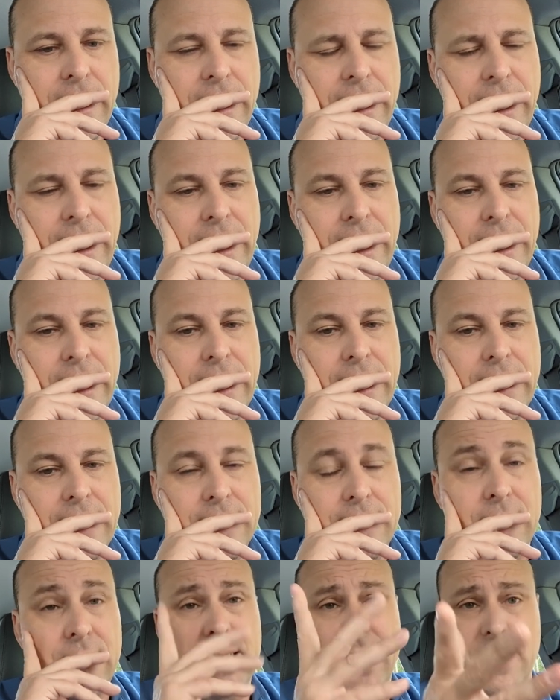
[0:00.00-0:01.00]

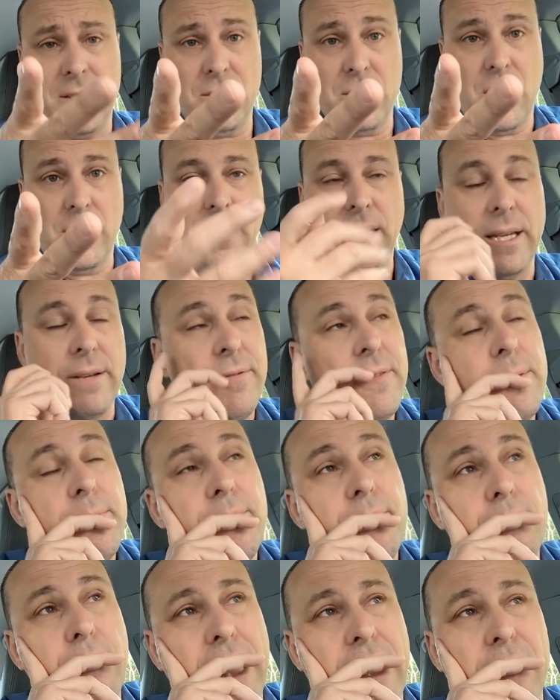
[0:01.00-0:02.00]
And this is on Lyft,
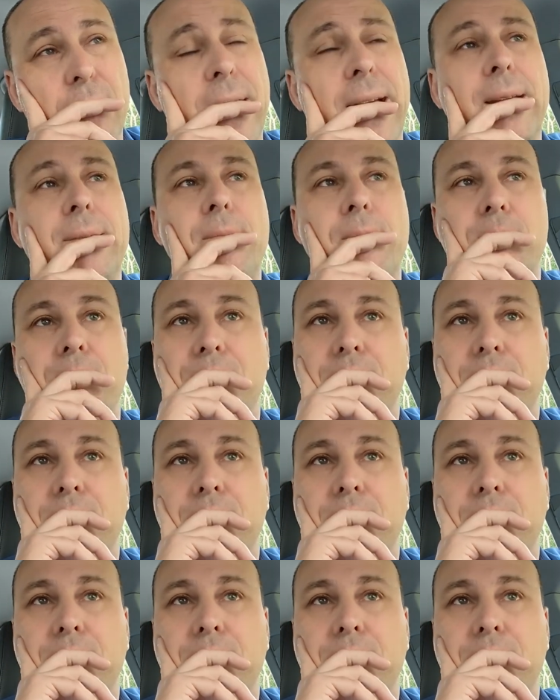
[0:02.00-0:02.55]
by the way.